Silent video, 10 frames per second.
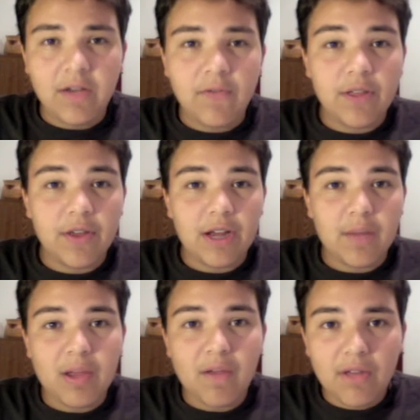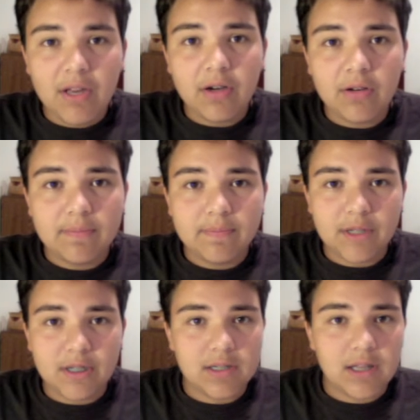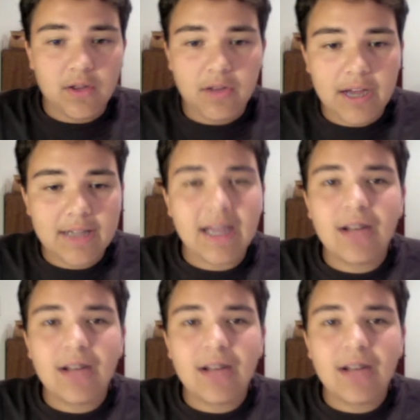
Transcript: and I thought I'd make a video just telling you guys.